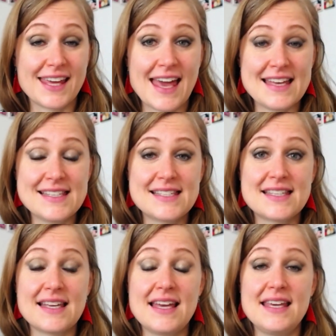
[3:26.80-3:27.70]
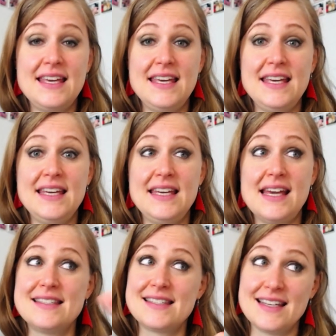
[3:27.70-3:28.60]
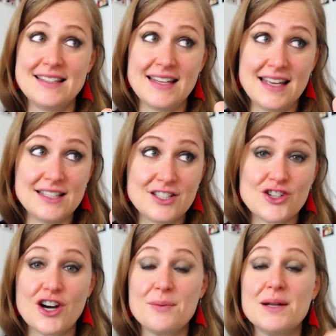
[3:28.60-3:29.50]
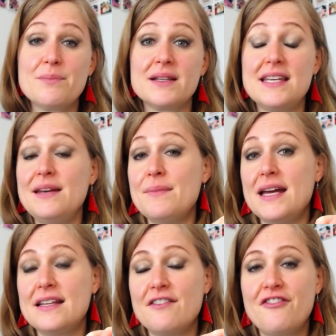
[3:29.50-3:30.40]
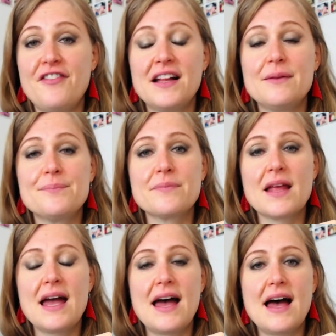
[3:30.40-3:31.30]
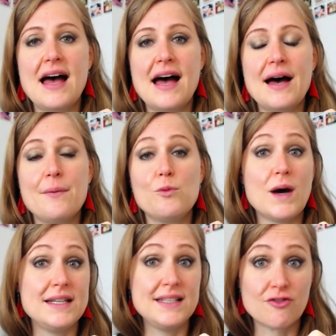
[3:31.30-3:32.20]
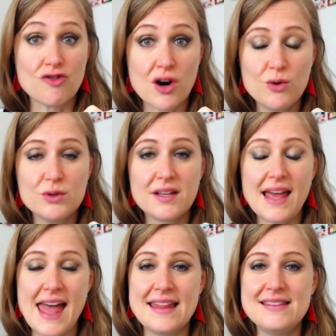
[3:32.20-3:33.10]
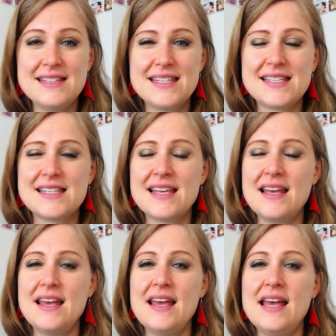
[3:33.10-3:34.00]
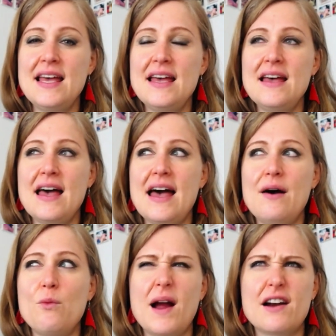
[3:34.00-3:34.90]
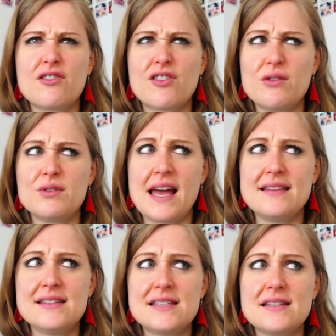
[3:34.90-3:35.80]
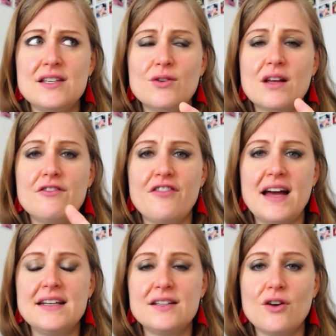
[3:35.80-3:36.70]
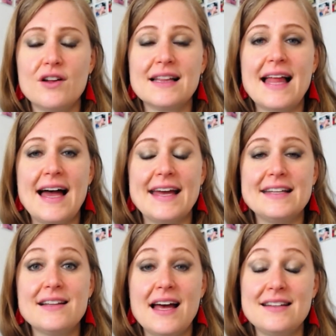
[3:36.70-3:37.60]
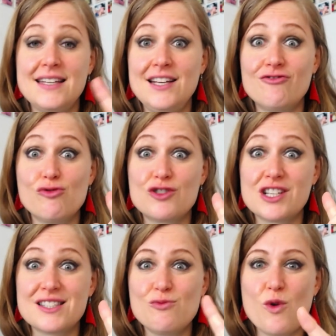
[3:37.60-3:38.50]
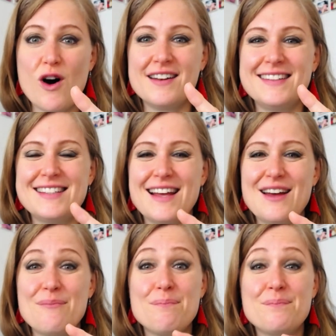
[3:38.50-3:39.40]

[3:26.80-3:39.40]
guest. It's in German, but he made a film, When the Road Ends. Where the Road Ends, you can find it online, and he just won the